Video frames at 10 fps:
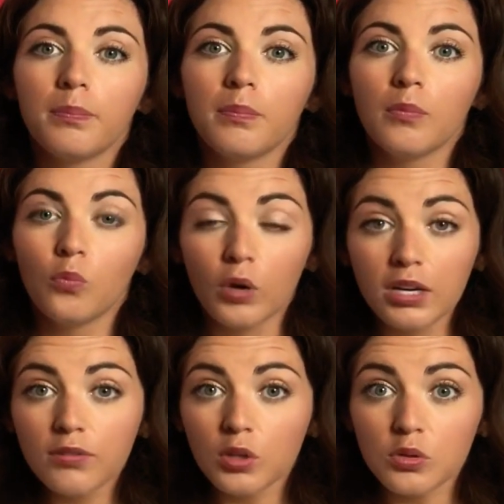one
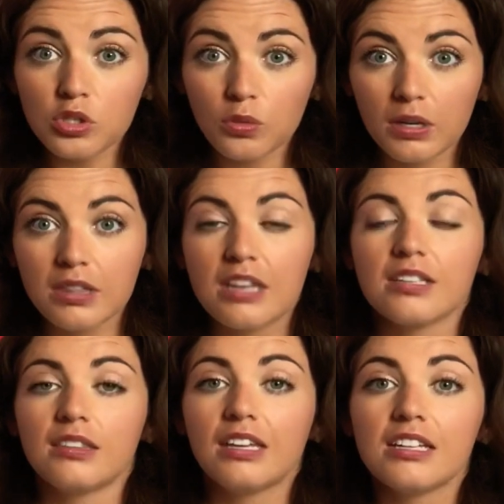of those 3 things at
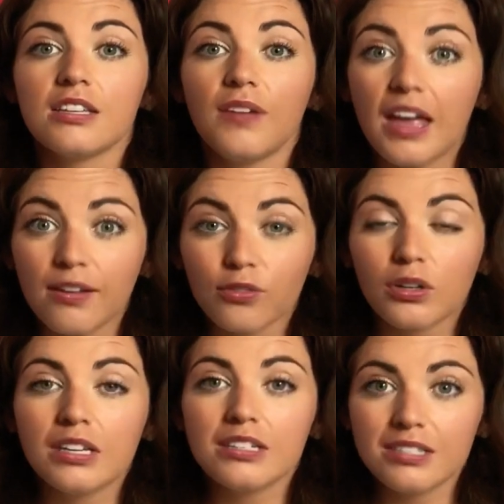the end of
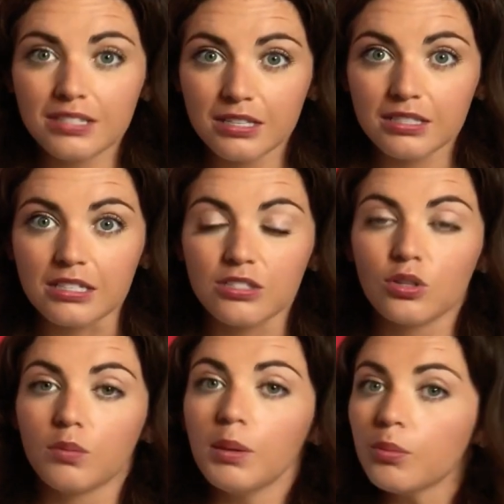every sentence. So
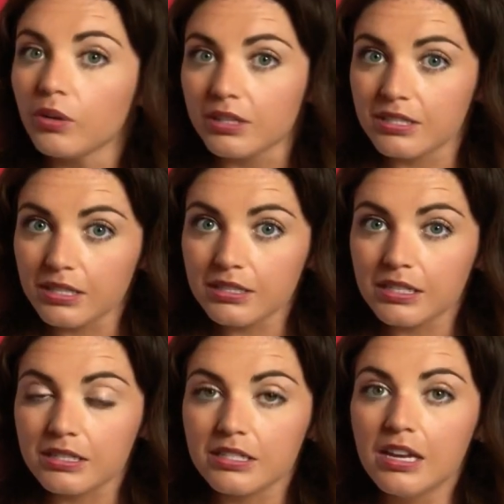remember, a
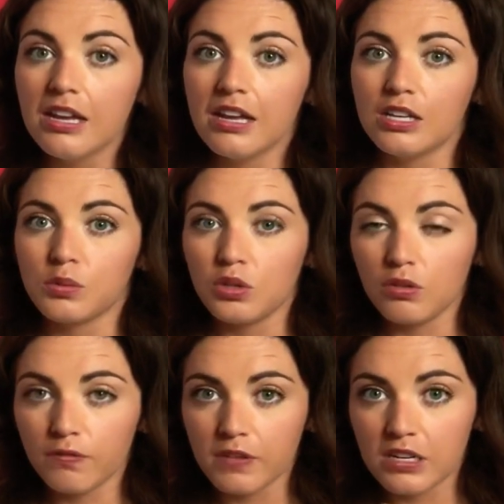sentence is when you
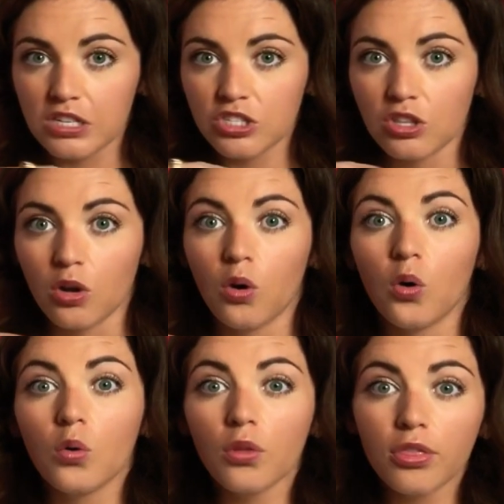finish the
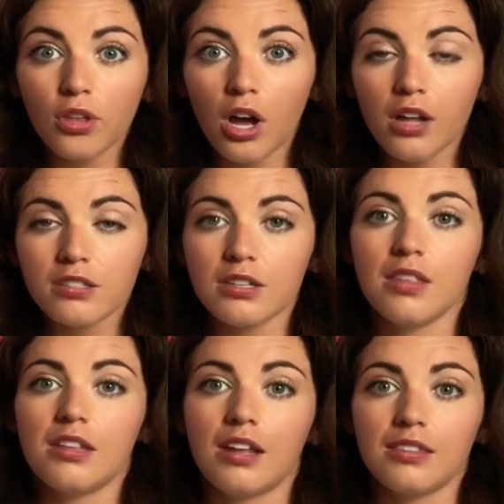whole thought, and
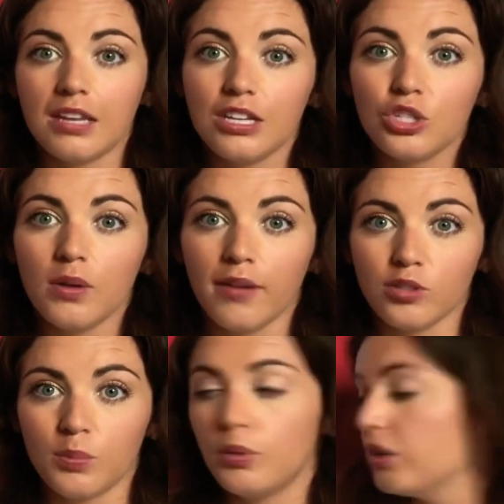then at the end you have to
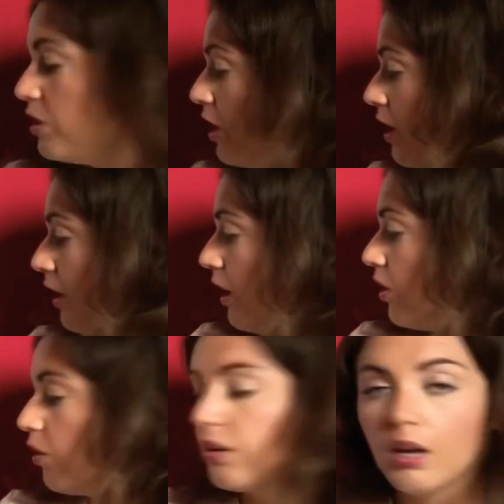put
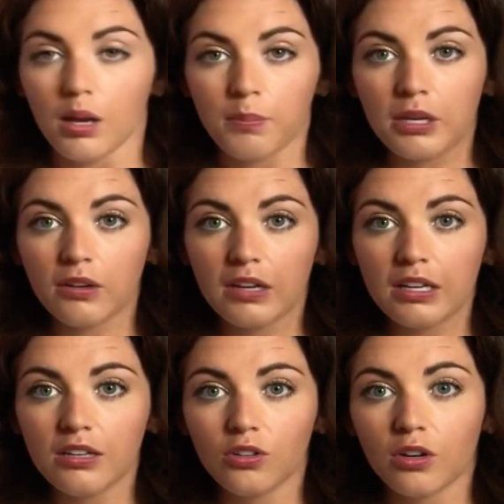either a
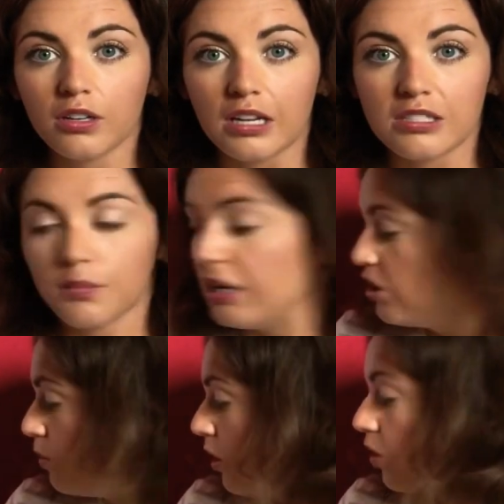period or an
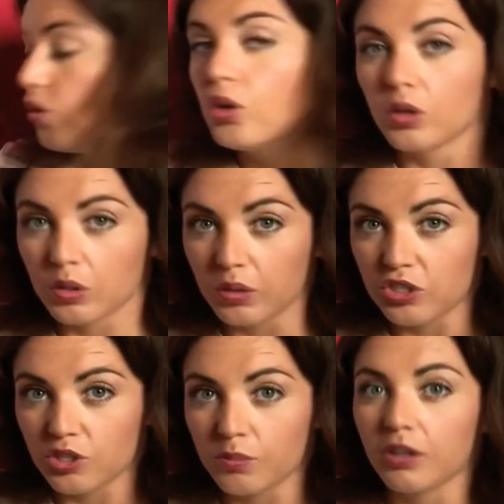exclamation mark or a
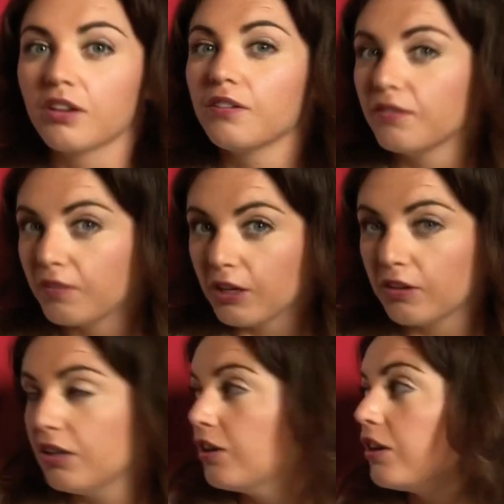question mark. Very
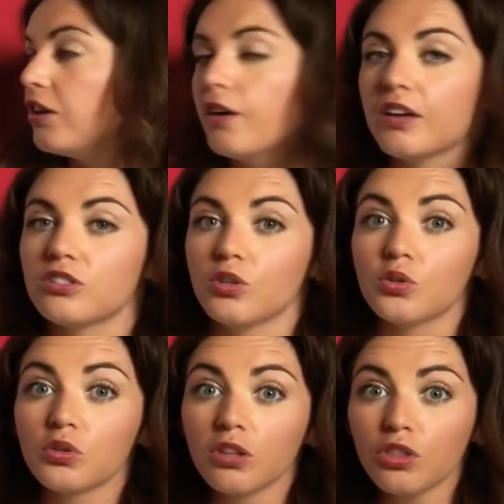good. All right, so those
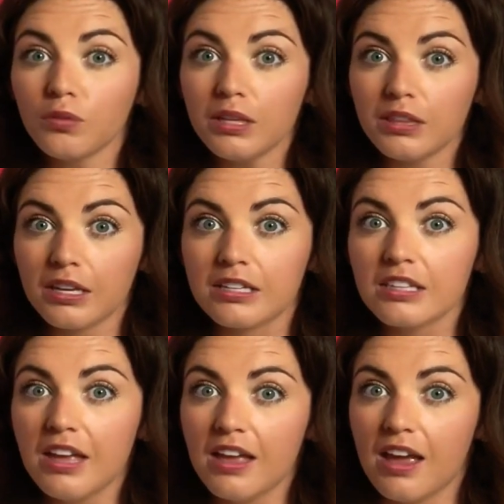are the 3 things.
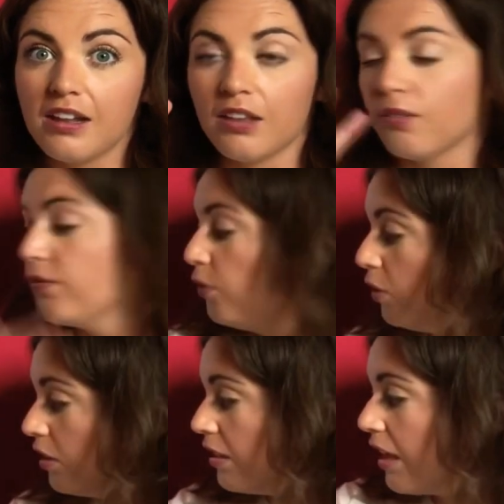And now the
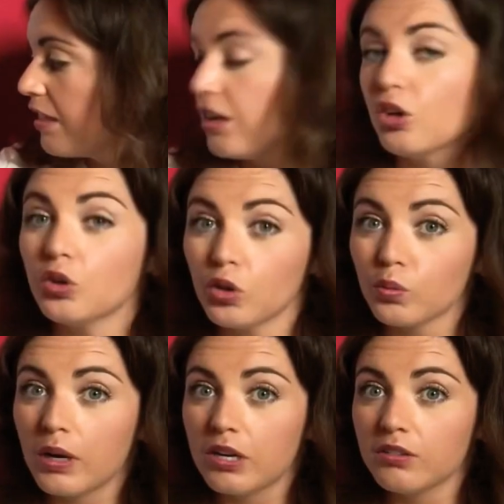4th thing that a good
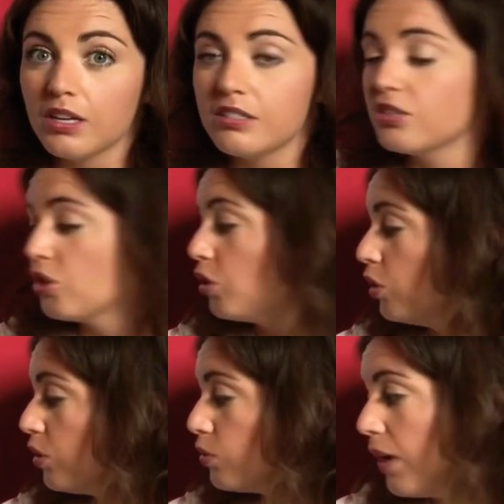writer does is a
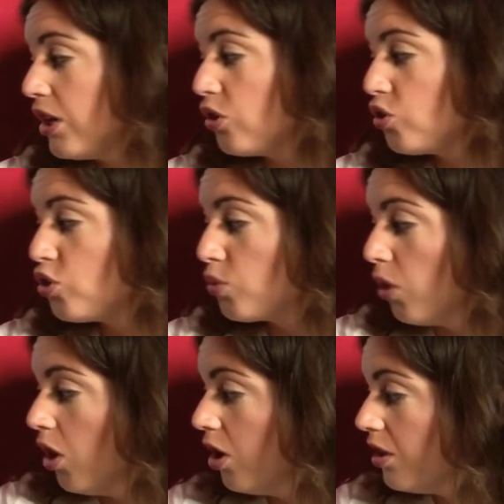good writer
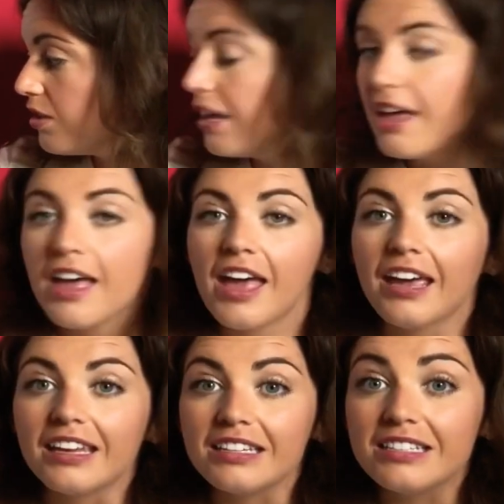draws
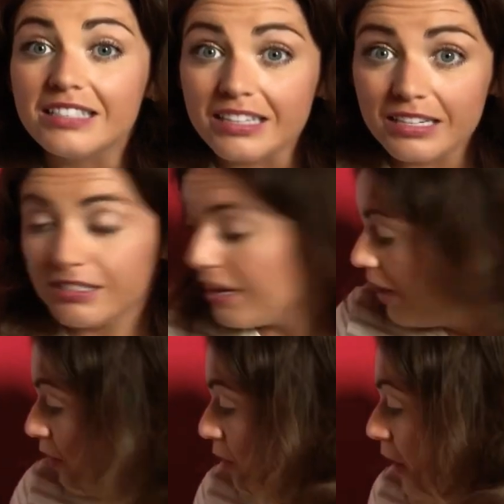a
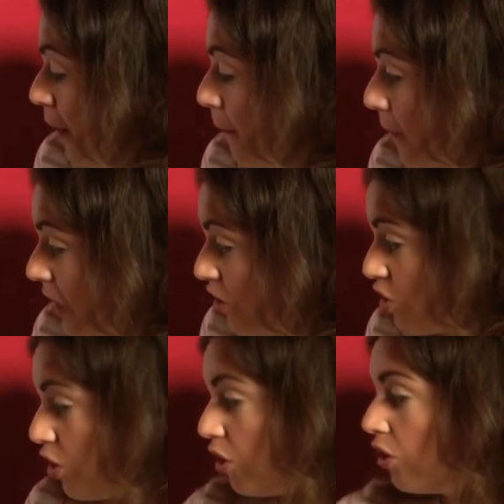detailed
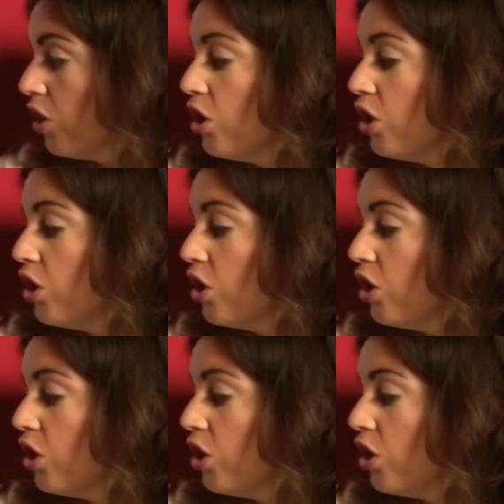picture